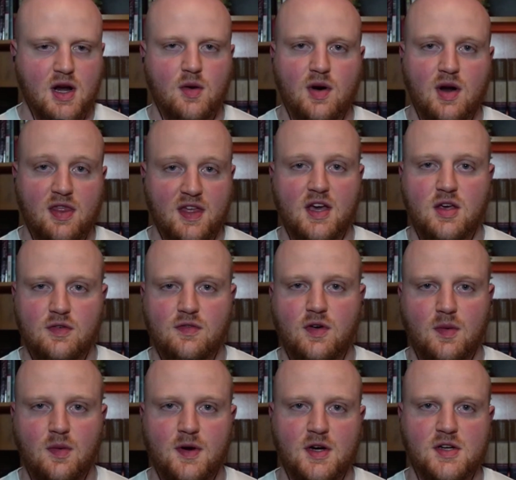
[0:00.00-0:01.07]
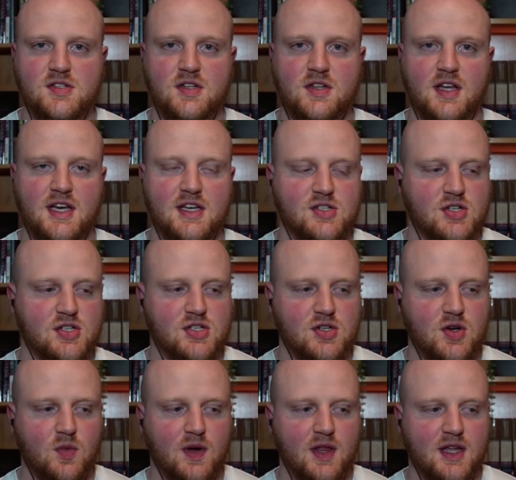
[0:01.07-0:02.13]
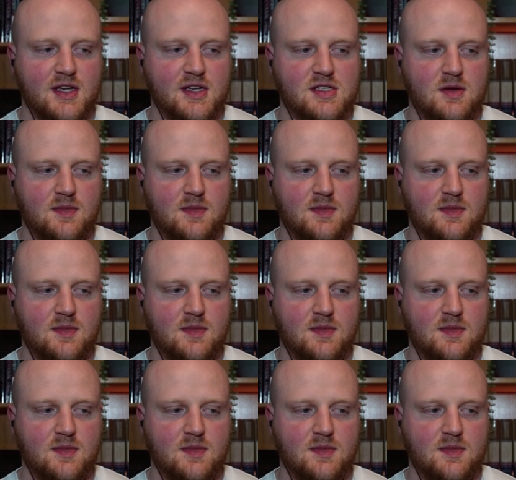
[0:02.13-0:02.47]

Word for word: and I want to thank you for personally, is just your willingness